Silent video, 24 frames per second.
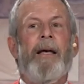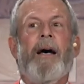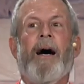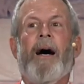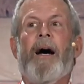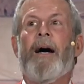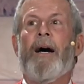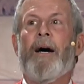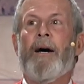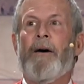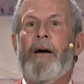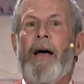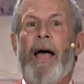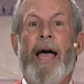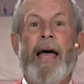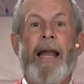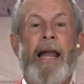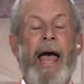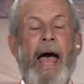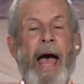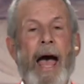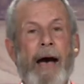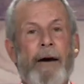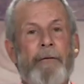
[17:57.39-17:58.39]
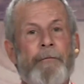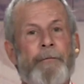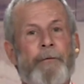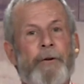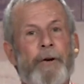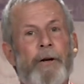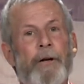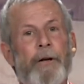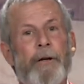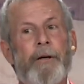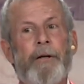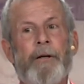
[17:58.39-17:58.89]
And
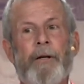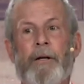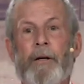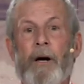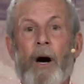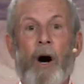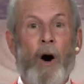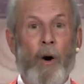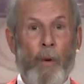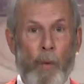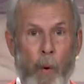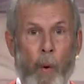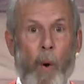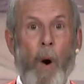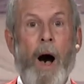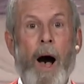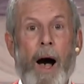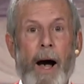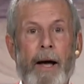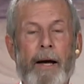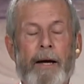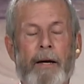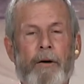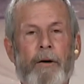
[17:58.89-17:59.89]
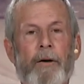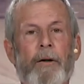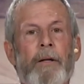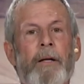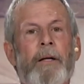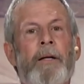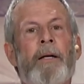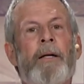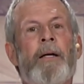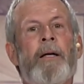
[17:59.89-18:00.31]
after a while,